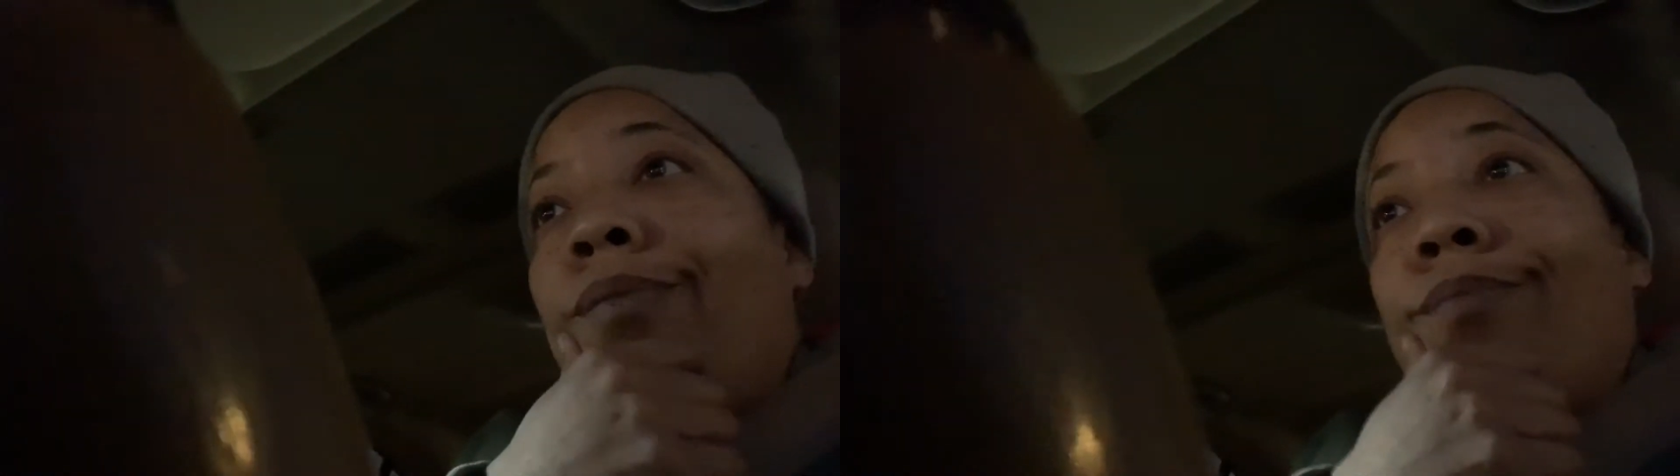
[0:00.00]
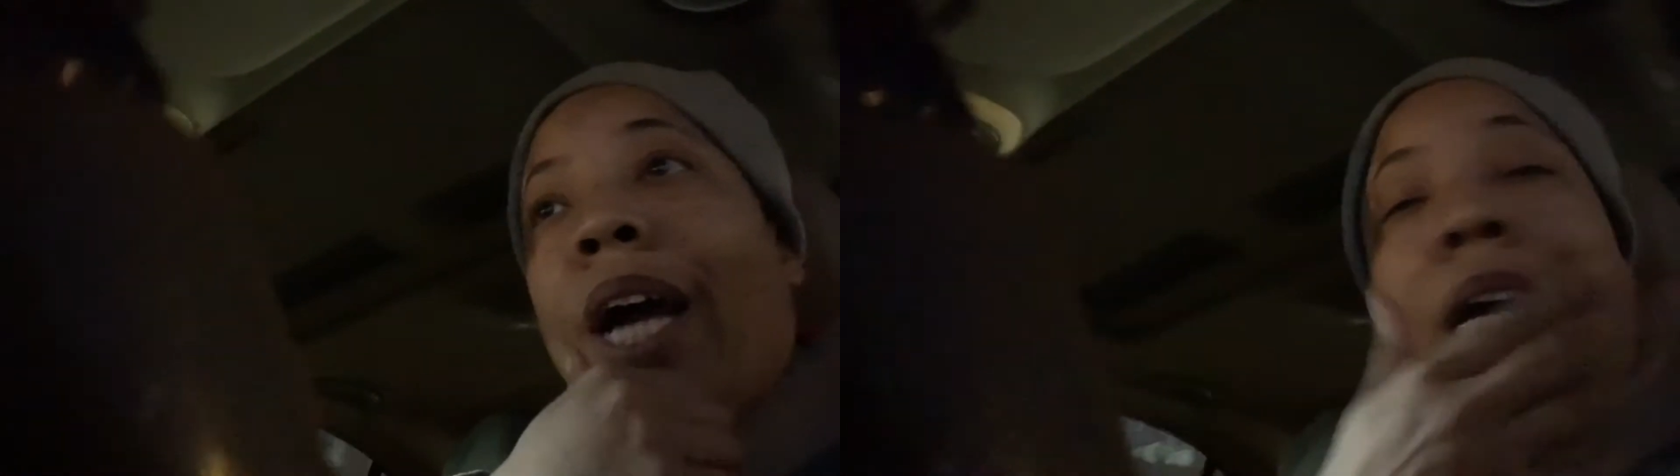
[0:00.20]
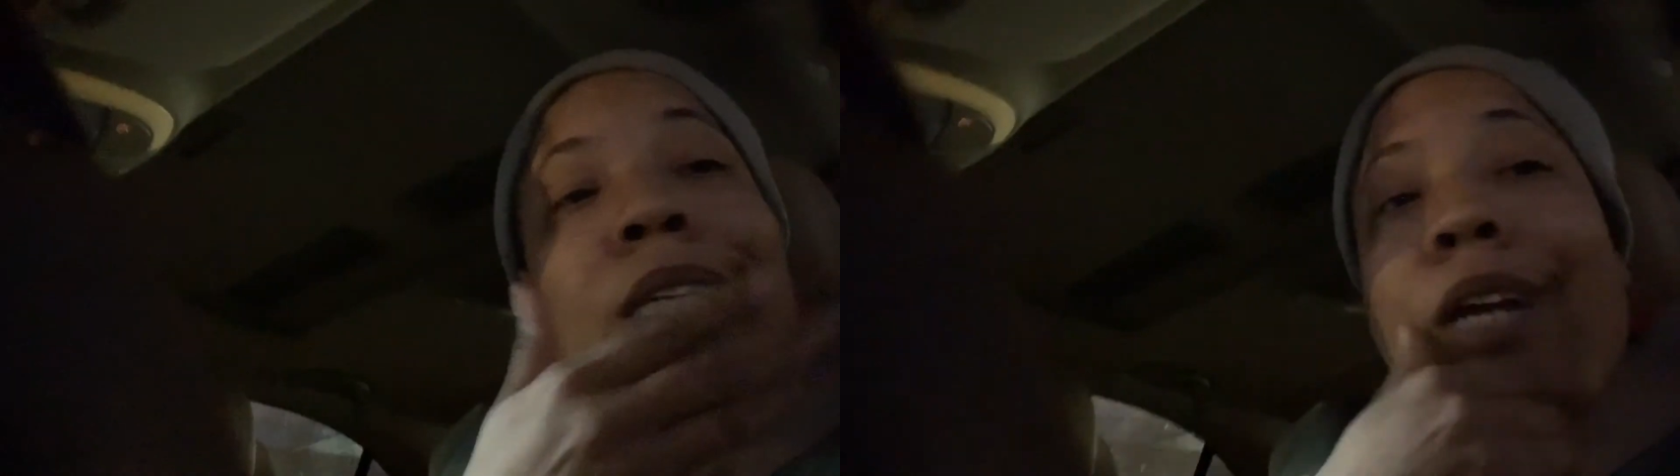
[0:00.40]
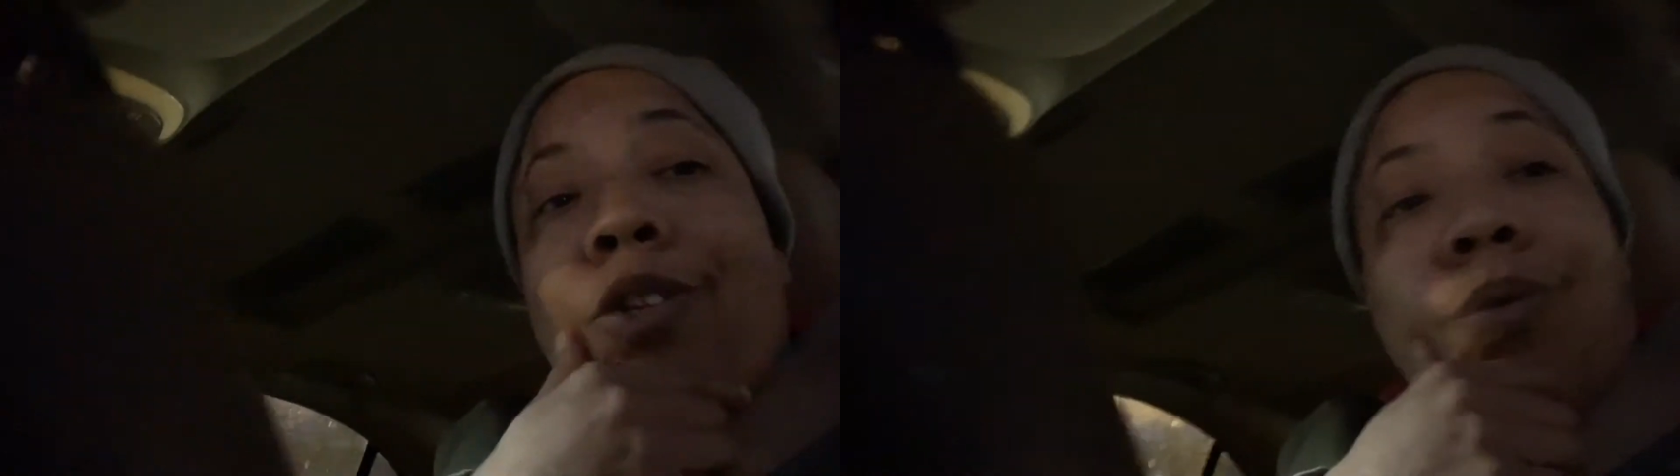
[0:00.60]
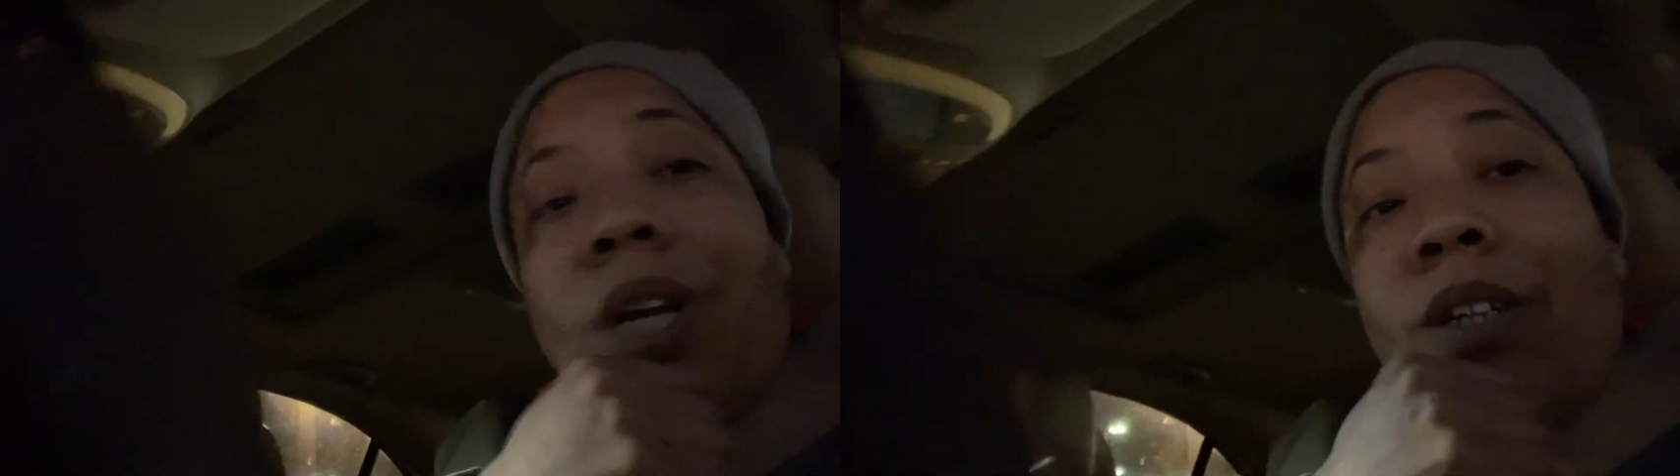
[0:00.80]
I guess I'll do
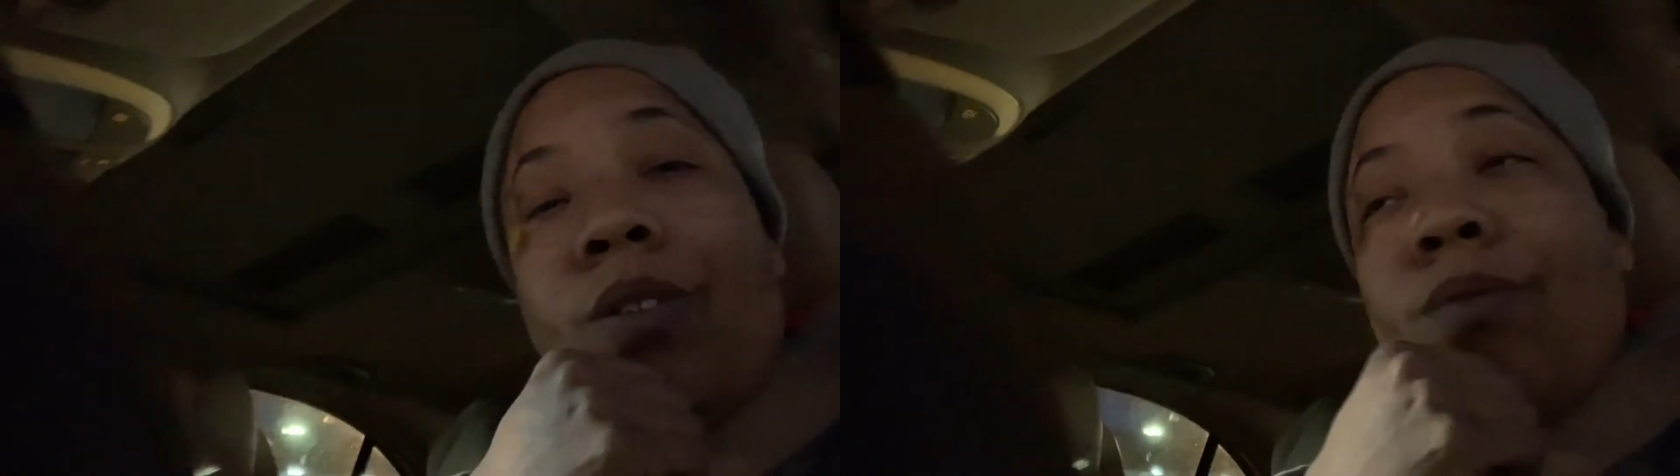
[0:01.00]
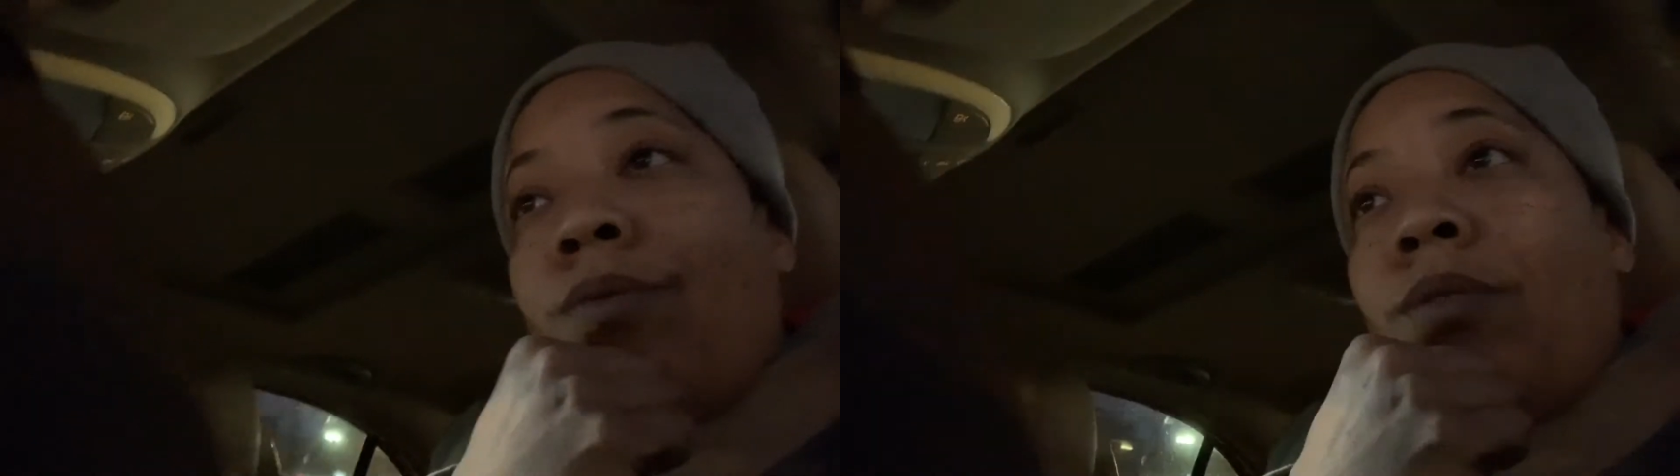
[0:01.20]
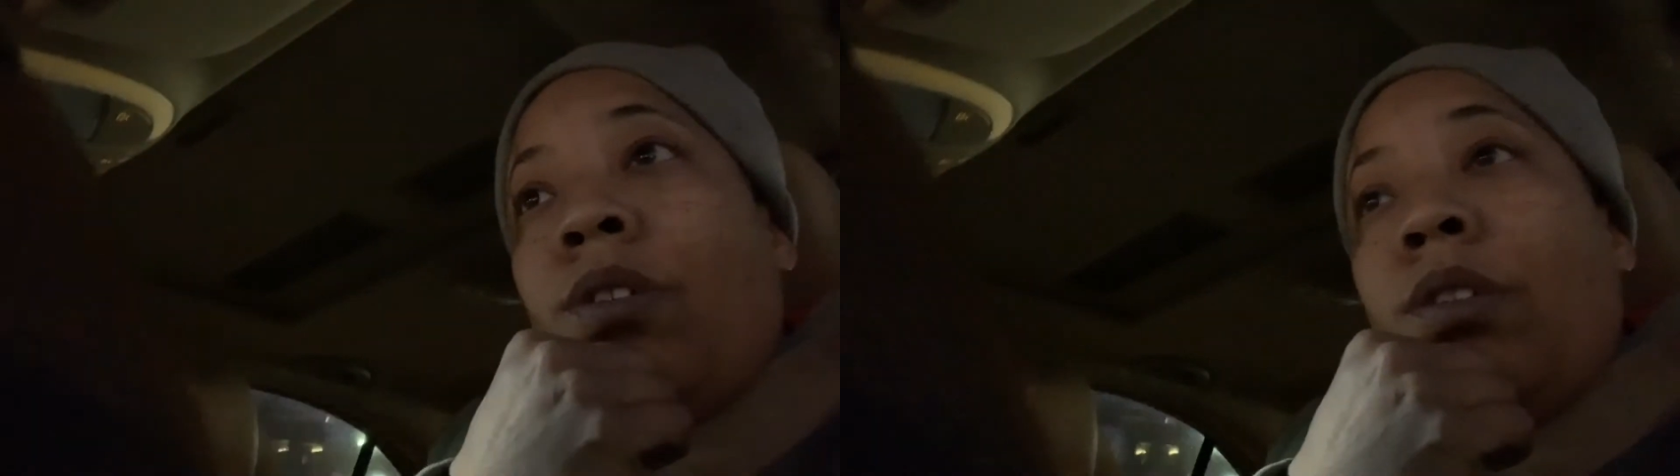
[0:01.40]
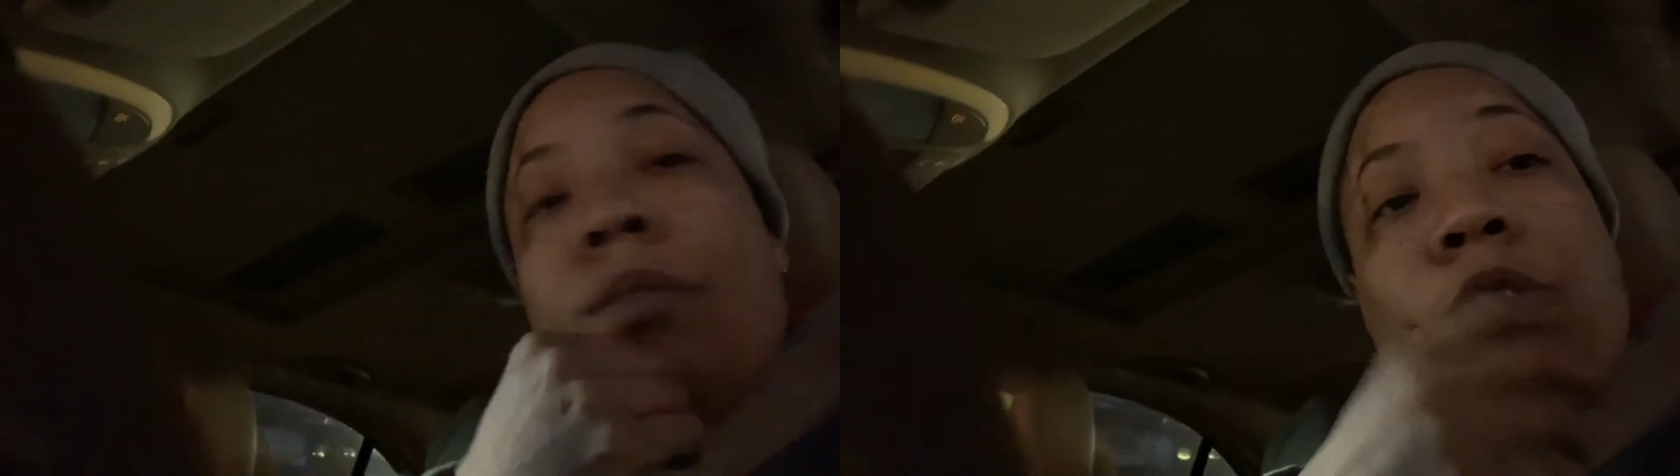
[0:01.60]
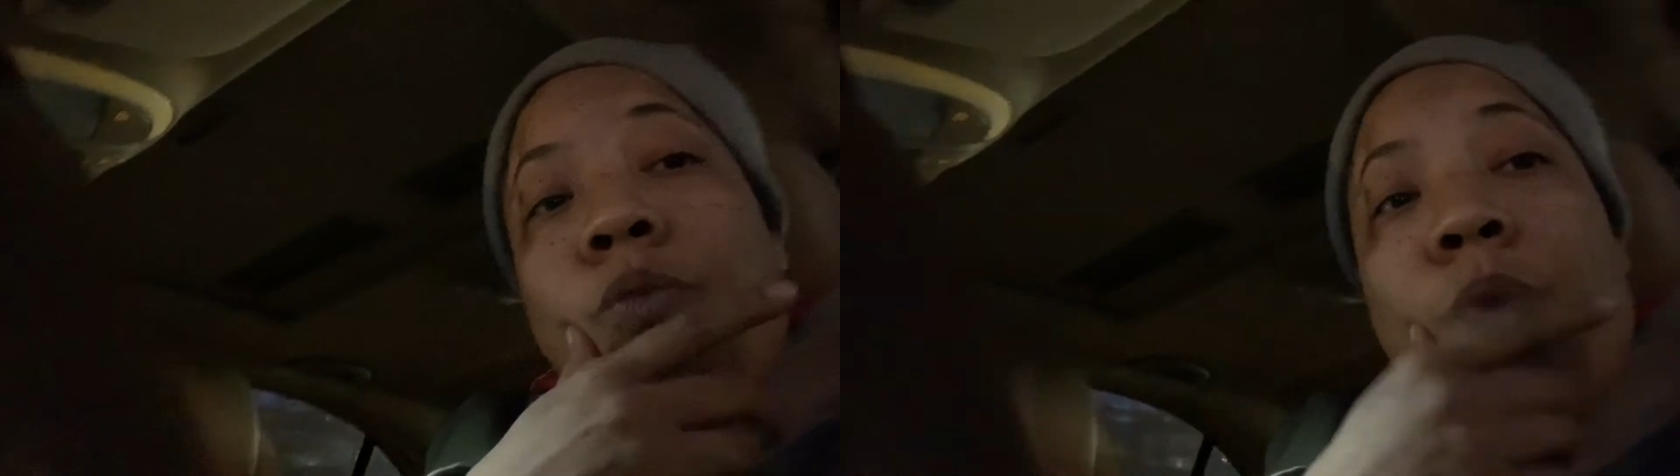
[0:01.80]
what I do.
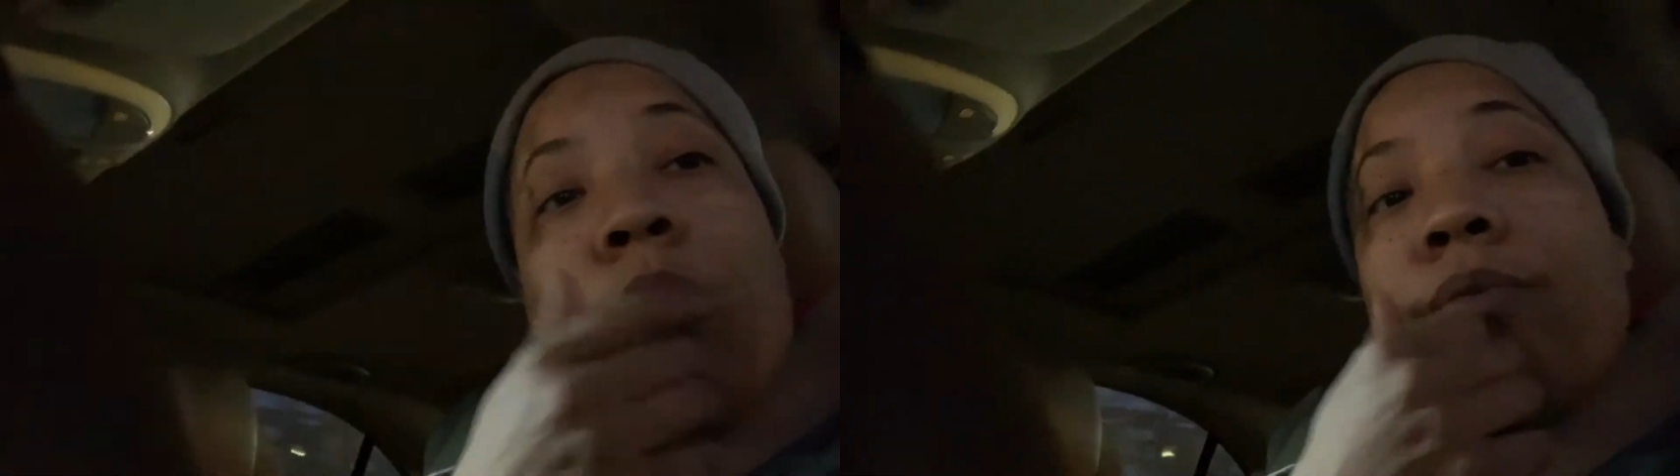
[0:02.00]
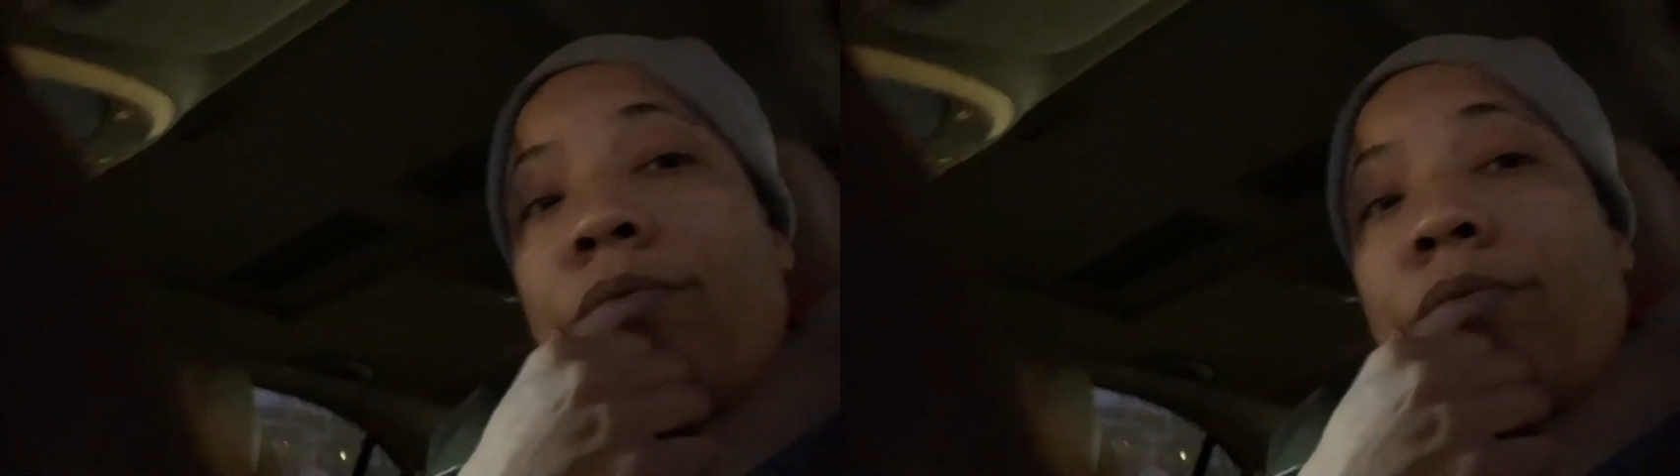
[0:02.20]
Do work,